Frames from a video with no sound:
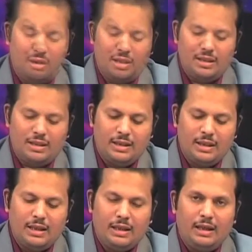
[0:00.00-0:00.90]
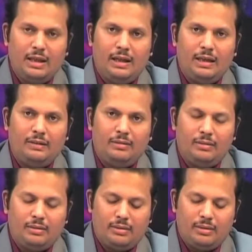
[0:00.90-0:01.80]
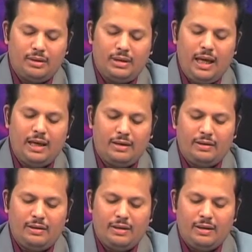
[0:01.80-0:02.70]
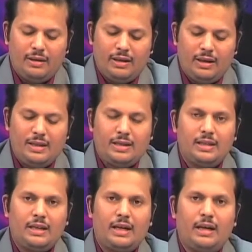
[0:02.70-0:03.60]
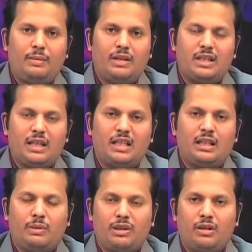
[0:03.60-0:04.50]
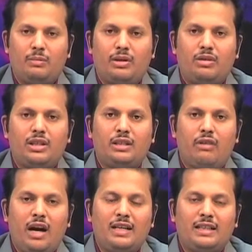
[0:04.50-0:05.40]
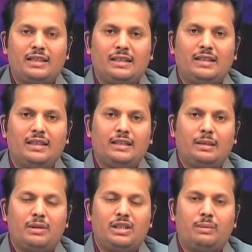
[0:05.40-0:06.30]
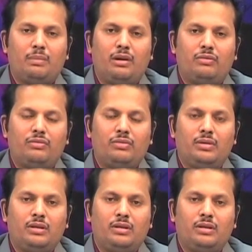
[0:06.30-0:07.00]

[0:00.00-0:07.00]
What is there is a kind of a dissatisfaction because it violates the principle of